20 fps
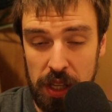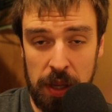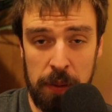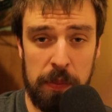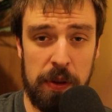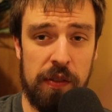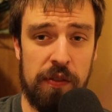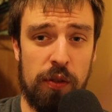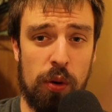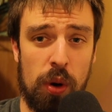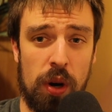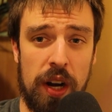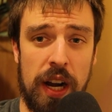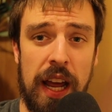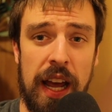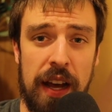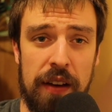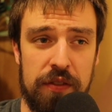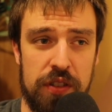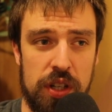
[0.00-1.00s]
before and
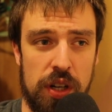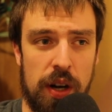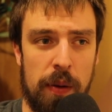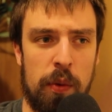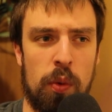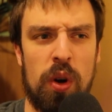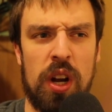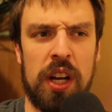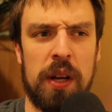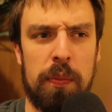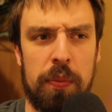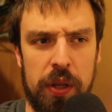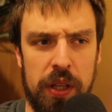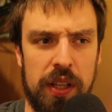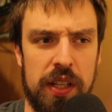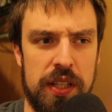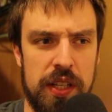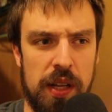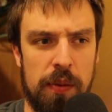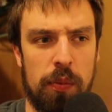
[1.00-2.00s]
after. We're not
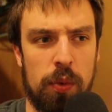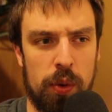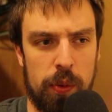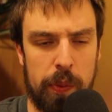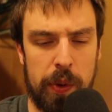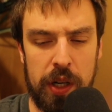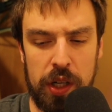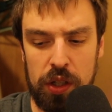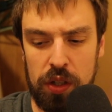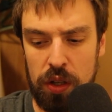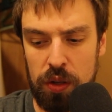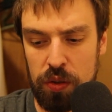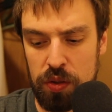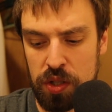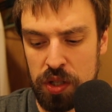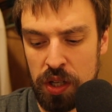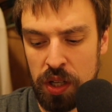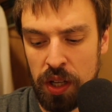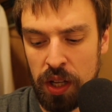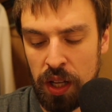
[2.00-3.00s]
completely done, but we're pretty
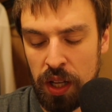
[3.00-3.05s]
close.